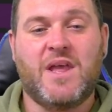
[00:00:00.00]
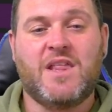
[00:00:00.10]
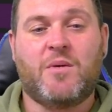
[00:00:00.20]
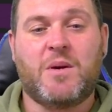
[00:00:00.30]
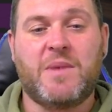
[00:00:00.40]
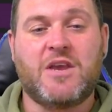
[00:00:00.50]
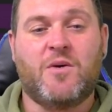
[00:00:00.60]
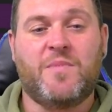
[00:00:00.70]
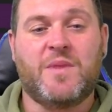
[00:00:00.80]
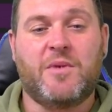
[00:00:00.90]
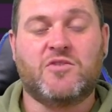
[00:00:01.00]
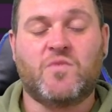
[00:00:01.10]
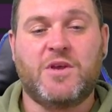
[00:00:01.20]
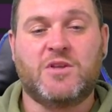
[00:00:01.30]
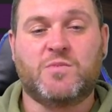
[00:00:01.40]
They want to become the most
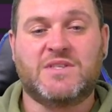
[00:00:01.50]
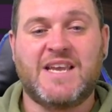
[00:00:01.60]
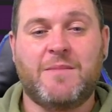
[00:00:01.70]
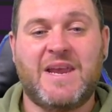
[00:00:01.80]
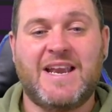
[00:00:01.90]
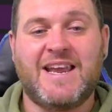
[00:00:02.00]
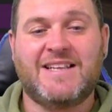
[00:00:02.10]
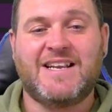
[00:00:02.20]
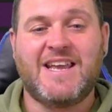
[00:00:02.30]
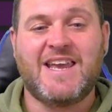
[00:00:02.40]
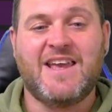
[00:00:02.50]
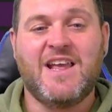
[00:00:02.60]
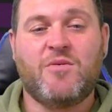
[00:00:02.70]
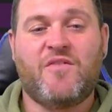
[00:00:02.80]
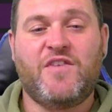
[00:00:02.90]
reputable team in Italy.
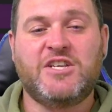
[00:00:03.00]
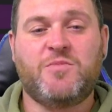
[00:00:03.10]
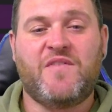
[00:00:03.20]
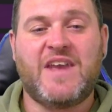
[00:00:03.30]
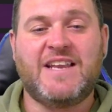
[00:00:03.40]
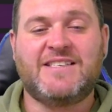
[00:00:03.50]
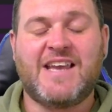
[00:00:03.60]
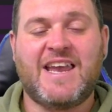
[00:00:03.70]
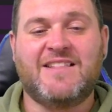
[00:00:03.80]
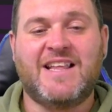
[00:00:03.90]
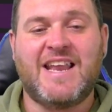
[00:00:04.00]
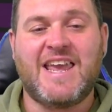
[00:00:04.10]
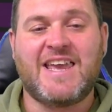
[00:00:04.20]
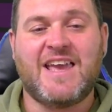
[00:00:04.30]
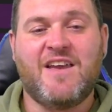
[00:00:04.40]
They want to finish above Inter in the
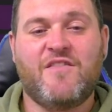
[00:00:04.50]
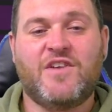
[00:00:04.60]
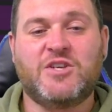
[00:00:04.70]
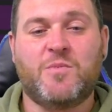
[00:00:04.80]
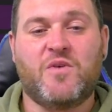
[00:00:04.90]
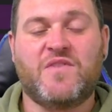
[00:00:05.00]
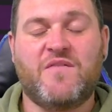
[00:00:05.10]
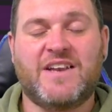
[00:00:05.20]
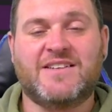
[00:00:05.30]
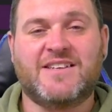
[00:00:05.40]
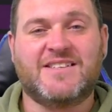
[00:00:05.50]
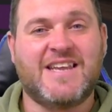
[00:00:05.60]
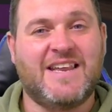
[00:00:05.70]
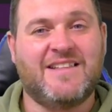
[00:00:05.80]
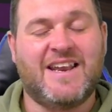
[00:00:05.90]
league, finish above Juventus
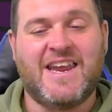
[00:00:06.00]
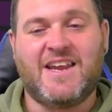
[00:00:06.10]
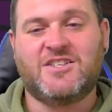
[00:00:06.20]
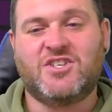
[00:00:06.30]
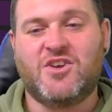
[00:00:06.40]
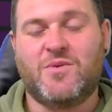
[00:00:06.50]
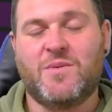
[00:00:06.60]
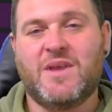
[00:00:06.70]
in the league too.